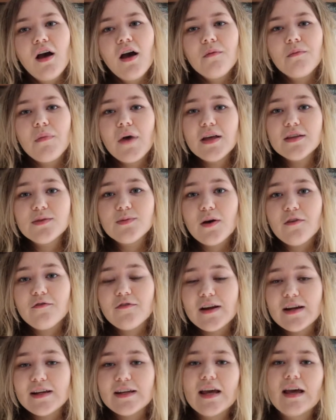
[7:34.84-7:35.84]
might as well
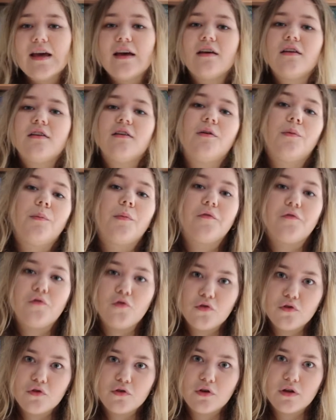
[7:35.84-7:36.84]
read it
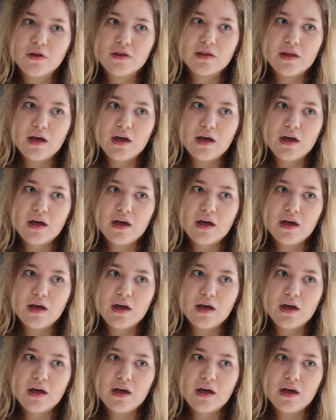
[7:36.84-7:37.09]
before